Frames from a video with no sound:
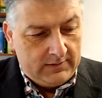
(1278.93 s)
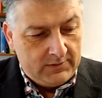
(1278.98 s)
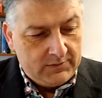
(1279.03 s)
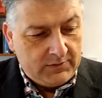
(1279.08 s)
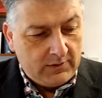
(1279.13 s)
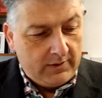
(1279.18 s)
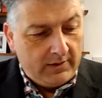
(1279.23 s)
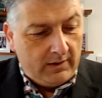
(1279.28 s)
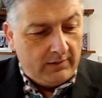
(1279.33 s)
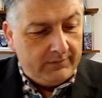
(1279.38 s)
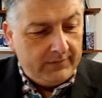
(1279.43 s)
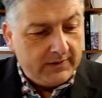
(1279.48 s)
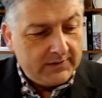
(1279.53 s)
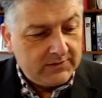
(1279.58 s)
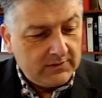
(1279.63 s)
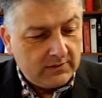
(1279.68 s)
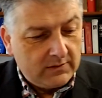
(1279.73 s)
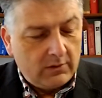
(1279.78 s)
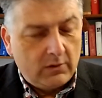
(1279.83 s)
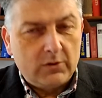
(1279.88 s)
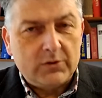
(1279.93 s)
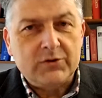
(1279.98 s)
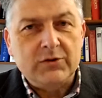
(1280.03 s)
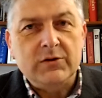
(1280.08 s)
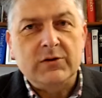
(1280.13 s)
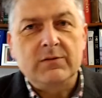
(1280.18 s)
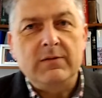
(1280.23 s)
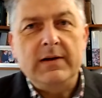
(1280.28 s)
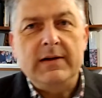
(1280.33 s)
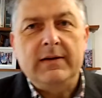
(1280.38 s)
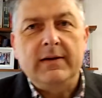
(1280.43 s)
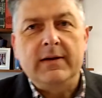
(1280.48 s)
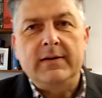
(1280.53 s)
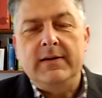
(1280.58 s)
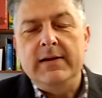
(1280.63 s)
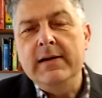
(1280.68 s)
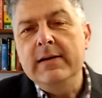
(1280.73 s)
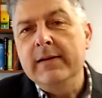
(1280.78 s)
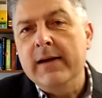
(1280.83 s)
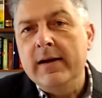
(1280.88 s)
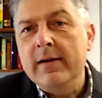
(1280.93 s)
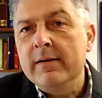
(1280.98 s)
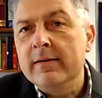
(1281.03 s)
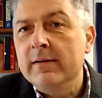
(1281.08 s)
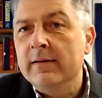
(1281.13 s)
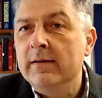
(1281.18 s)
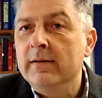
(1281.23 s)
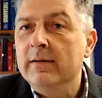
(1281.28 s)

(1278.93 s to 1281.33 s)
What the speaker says: So in our verse in Colossians 3:13 then,